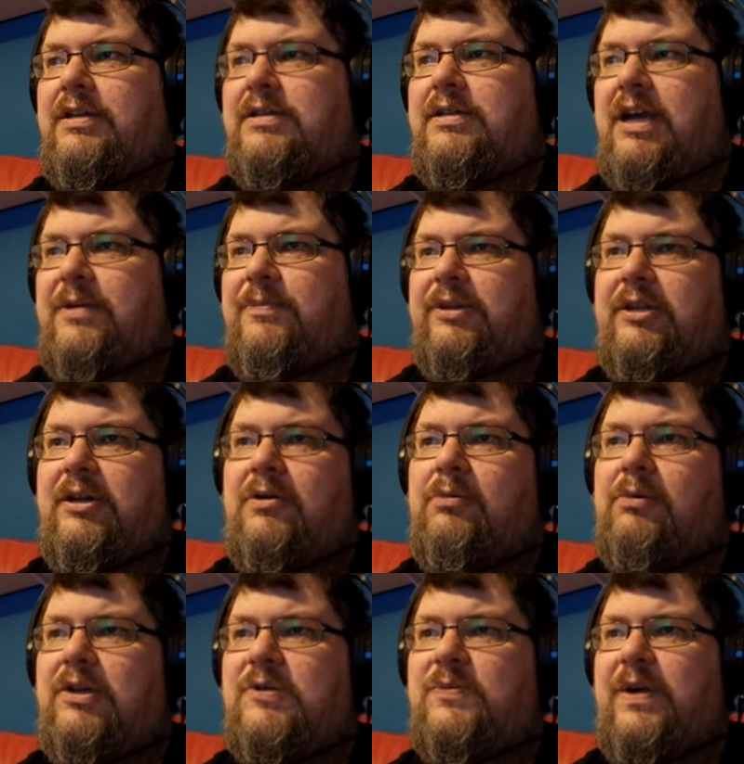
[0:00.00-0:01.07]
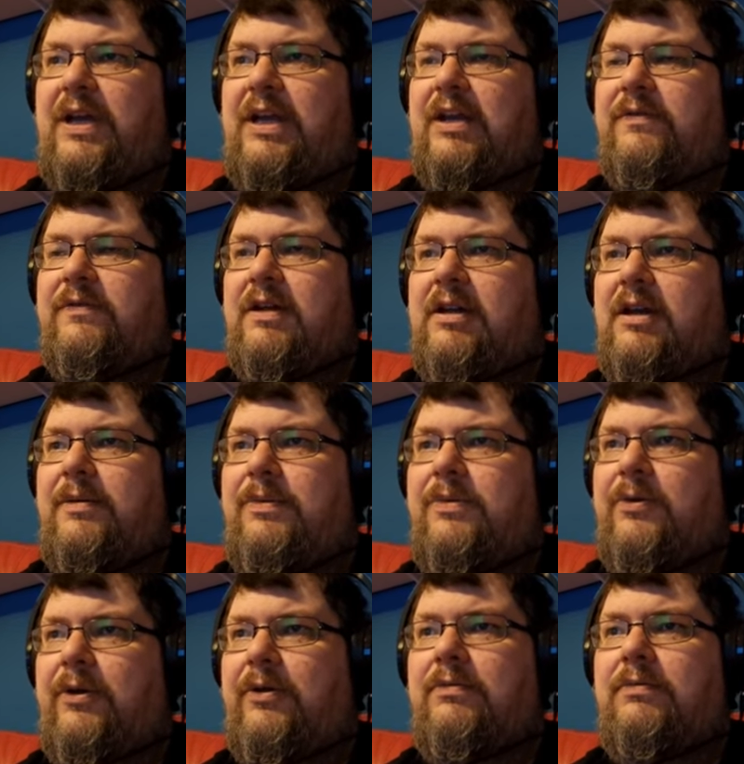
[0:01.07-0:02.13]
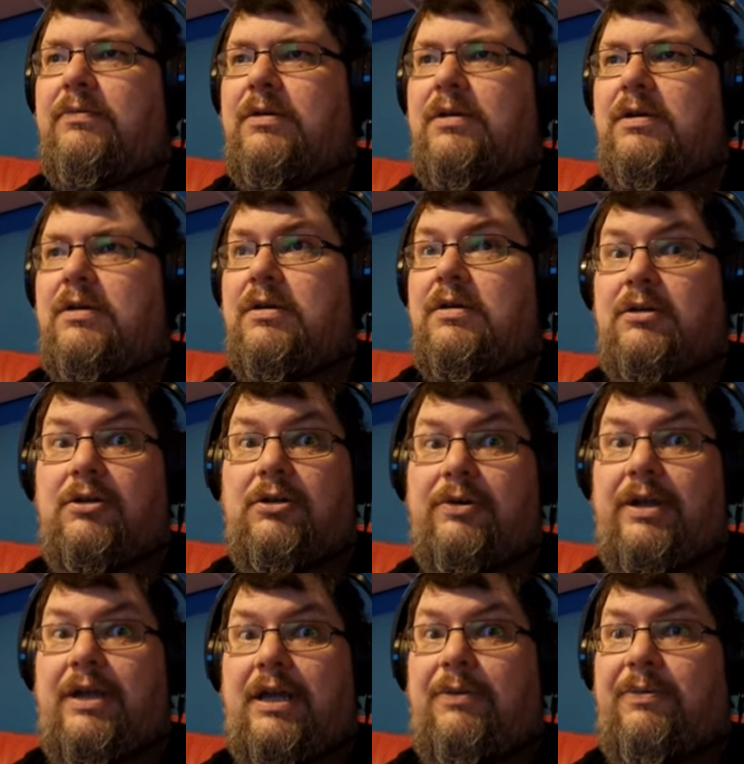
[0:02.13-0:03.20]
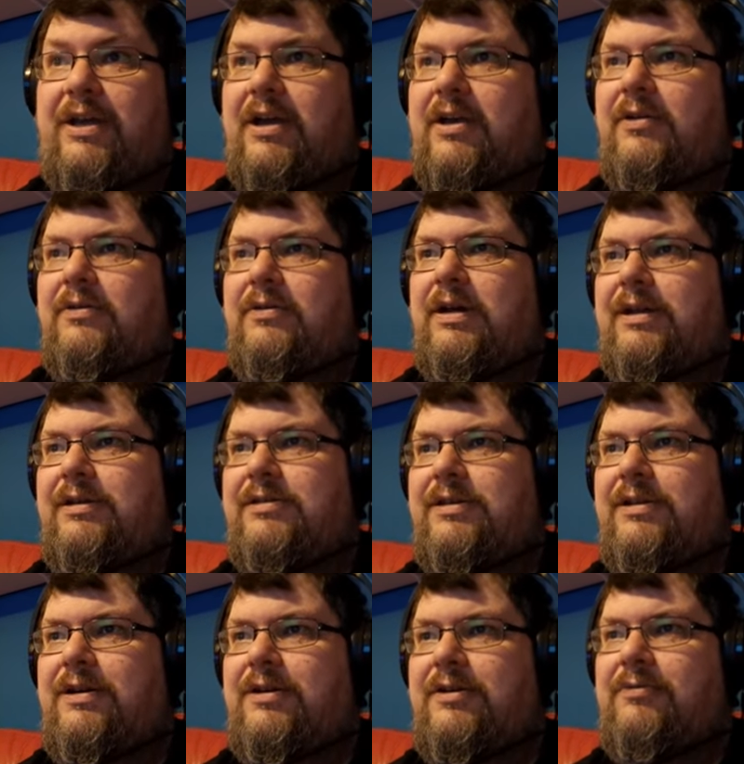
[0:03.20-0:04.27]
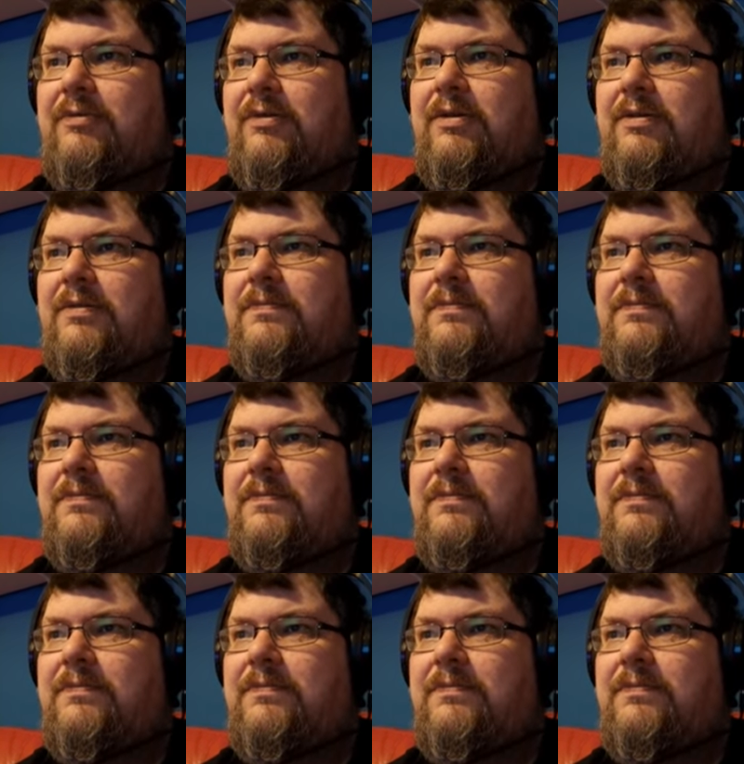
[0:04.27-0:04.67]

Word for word: inside, but the hole looks big enough to climb through. Alright, here we go. Into the hole.